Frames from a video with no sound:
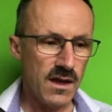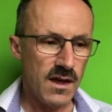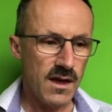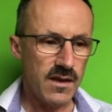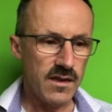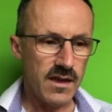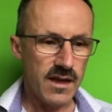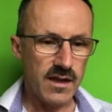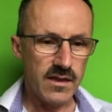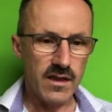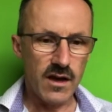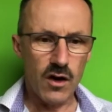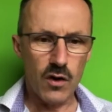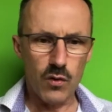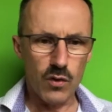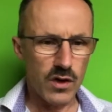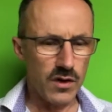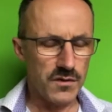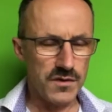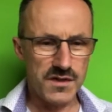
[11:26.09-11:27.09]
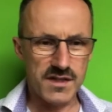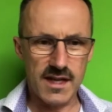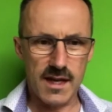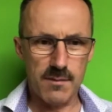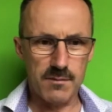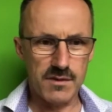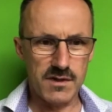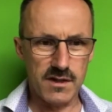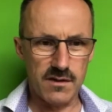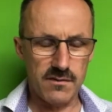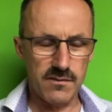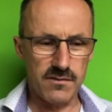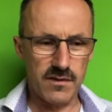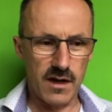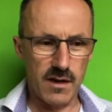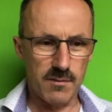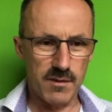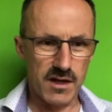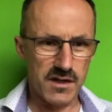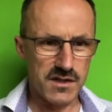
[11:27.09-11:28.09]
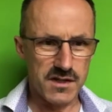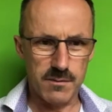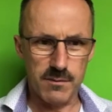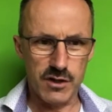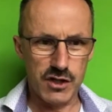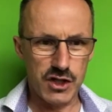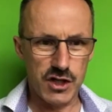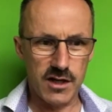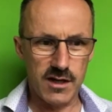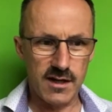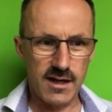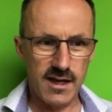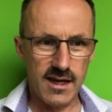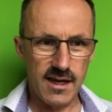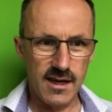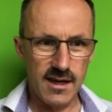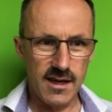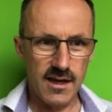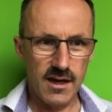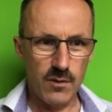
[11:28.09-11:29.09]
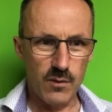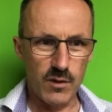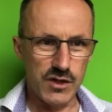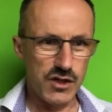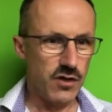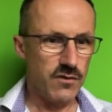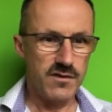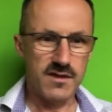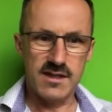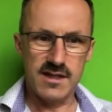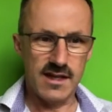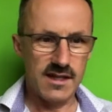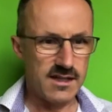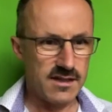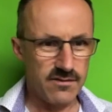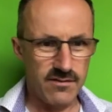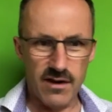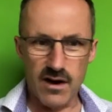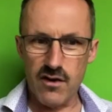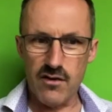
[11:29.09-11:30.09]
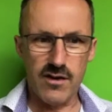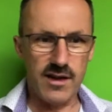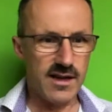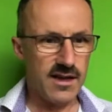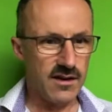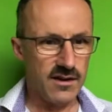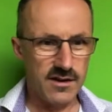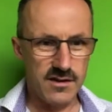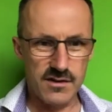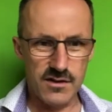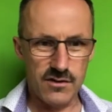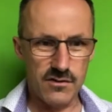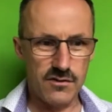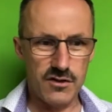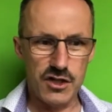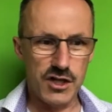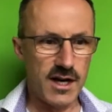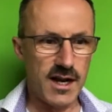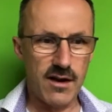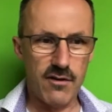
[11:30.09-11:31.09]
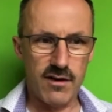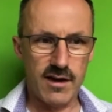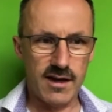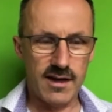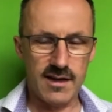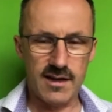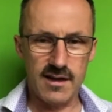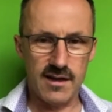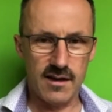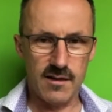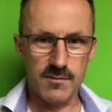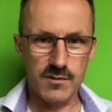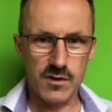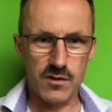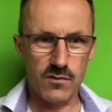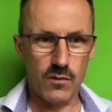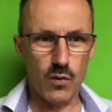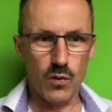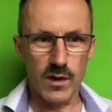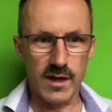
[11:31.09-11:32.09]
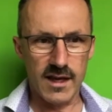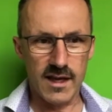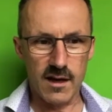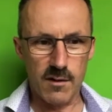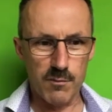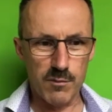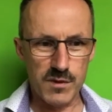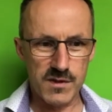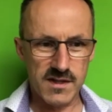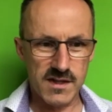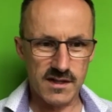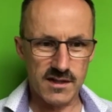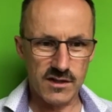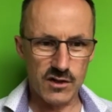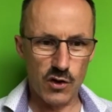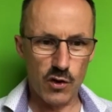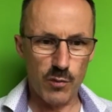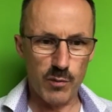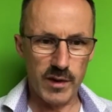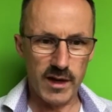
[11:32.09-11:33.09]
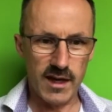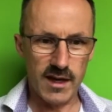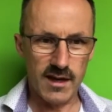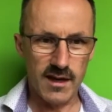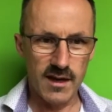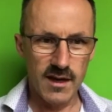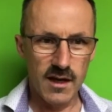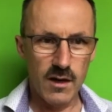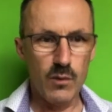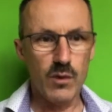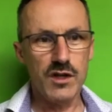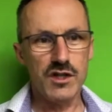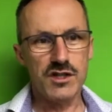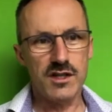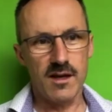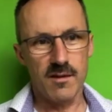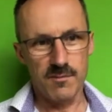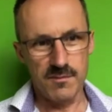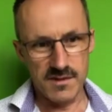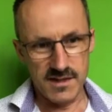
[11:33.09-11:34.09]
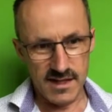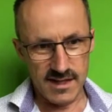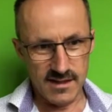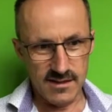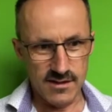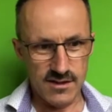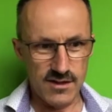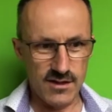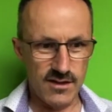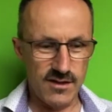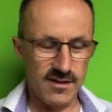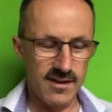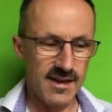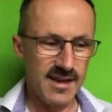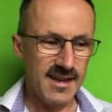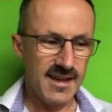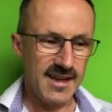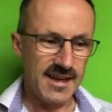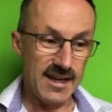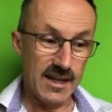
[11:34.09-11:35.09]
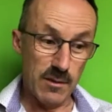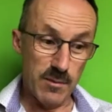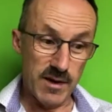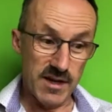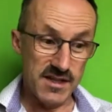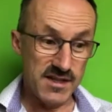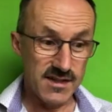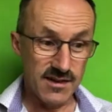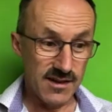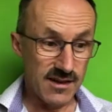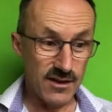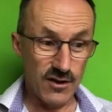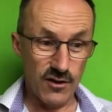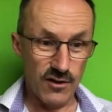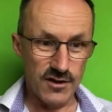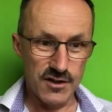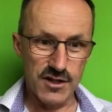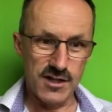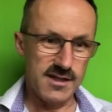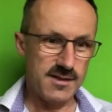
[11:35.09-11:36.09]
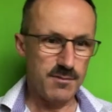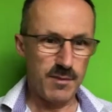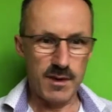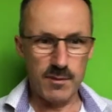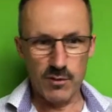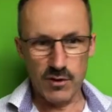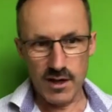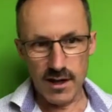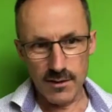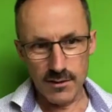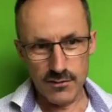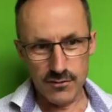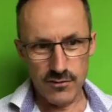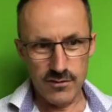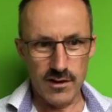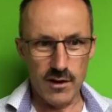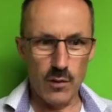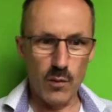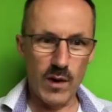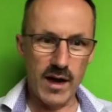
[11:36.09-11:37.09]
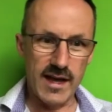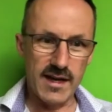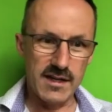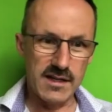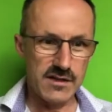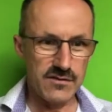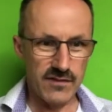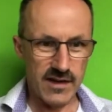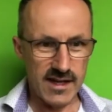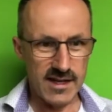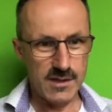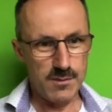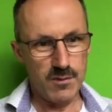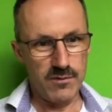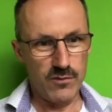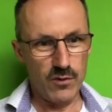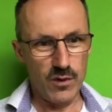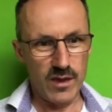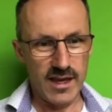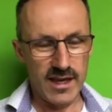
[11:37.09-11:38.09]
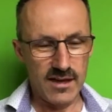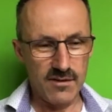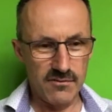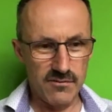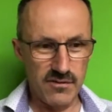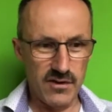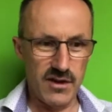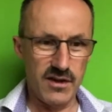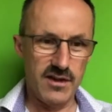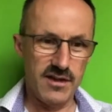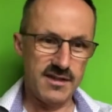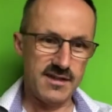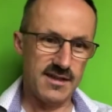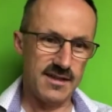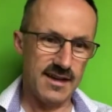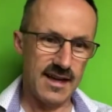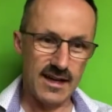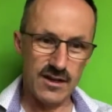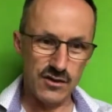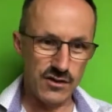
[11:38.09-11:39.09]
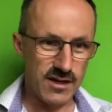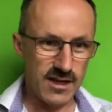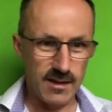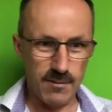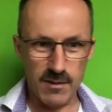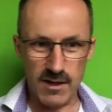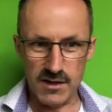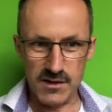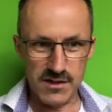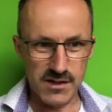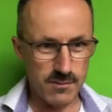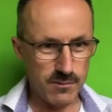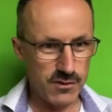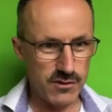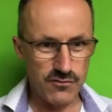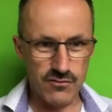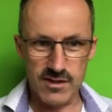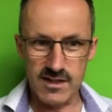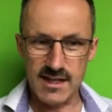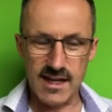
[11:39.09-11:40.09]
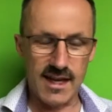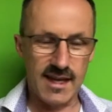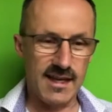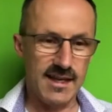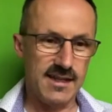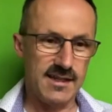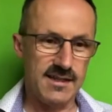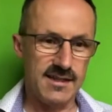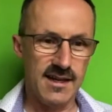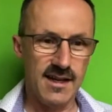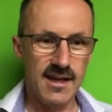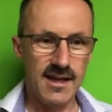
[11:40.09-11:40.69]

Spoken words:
the whole concept of customer journey, which obviously is a very kind of sort of generic, sort of all-encompassing topic, which comes into a little bit of psychology as people go through the awareness phase before they convert, and how do you keep customers retained,